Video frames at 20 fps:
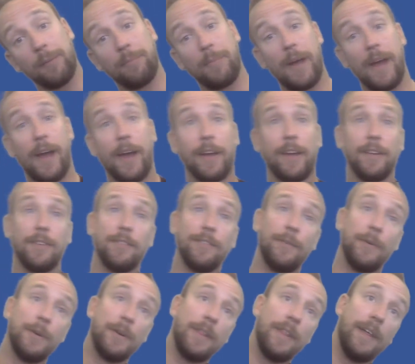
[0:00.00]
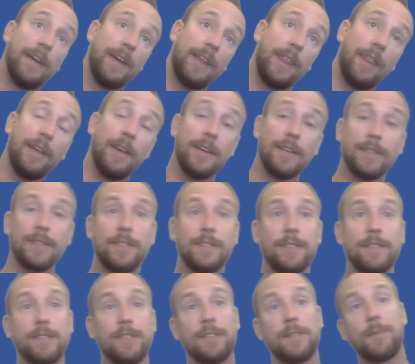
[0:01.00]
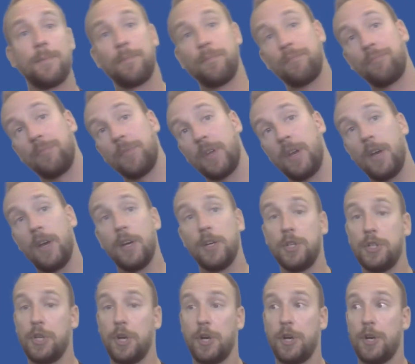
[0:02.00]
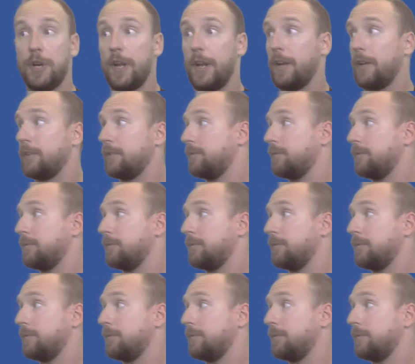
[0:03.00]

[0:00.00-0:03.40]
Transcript: back and forth like this. Turning.